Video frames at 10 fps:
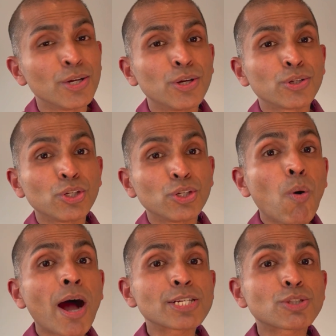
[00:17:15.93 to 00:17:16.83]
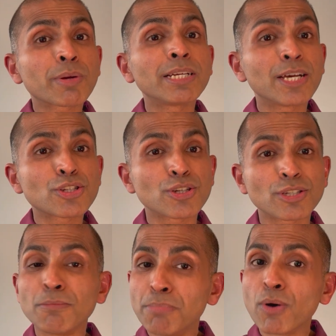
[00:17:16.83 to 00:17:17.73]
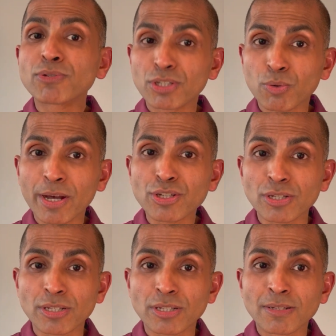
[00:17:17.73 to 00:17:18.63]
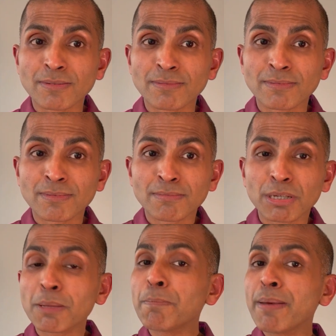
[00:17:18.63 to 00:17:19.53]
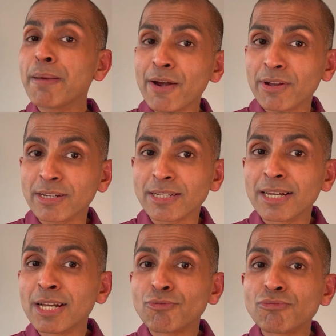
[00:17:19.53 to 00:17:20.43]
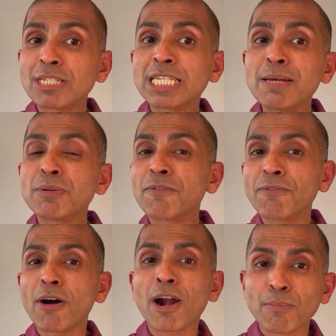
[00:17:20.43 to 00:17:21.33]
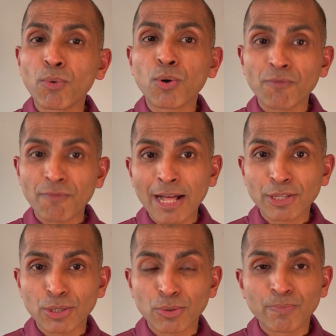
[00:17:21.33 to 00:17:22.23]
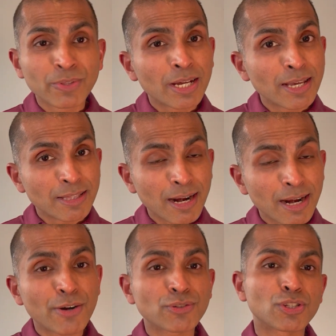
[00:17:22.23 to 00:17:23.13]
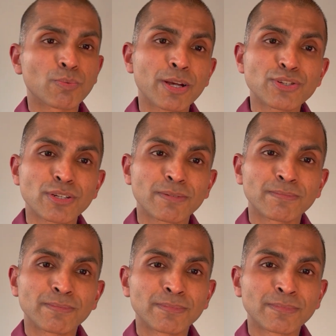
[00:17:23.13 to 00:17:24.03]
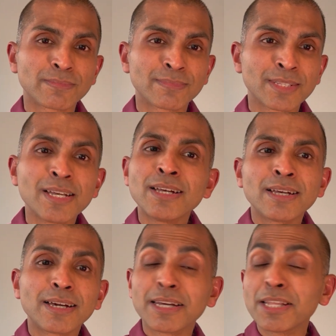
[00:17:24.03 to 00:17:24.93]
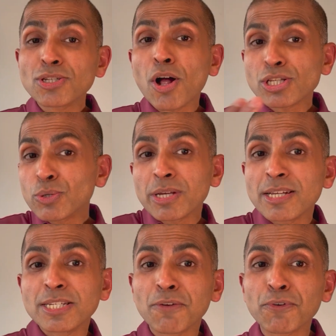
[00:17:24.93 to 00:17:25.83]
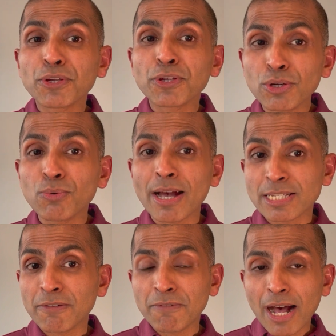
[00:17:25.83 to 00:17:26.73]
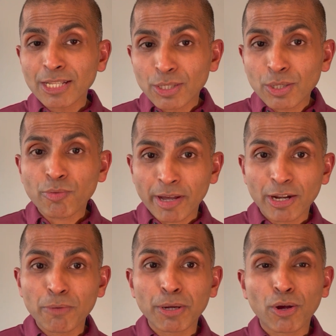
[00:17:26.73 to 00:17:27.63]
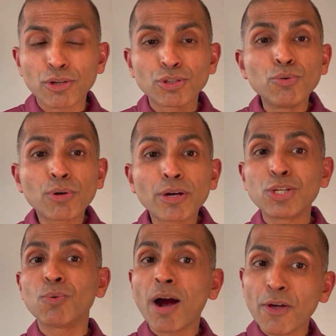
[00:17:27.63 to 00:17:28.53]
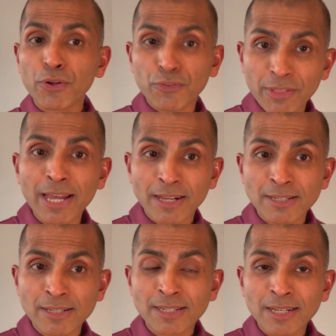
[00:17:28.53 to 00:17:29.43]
You wash 3 dishes in both situations, but the parent redeemed far more value in the latter situation. It is also easier for you as a value creator because you can do other things